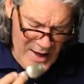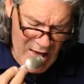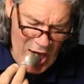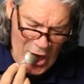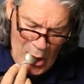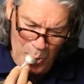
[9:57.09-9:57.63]

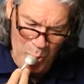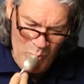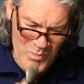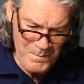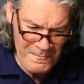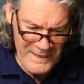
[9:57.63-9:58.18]
my, uh,
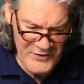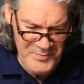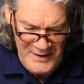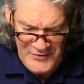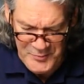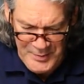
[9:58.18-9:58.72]
this is
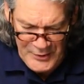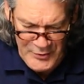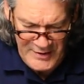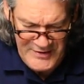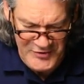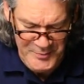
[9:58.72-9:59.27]
my spoon.
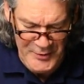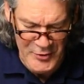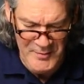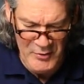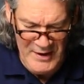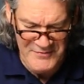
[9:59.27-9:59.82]
Look at this
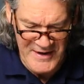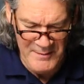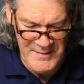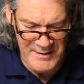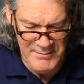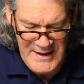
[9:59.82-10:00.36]
spoon my wife got
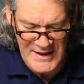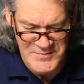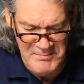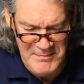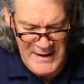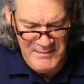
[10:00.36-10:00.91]
me, gosh,
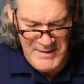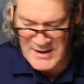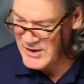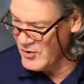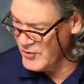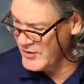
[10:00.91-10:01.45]
many, many
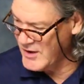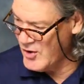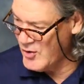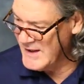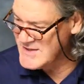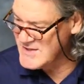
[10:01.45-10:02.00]
years
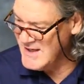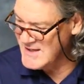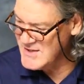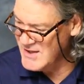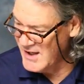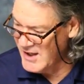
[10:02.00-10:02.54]
ago. It's,
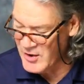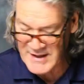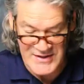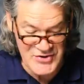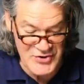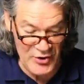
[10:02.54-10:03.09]
it's literally,
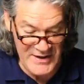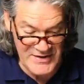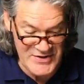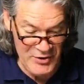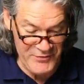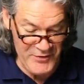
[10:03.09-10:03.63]
it's sterling
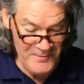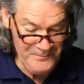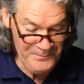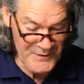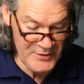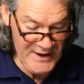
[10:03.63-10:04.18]
silver.
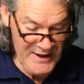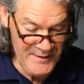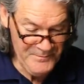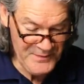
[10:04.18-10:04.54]
Okay.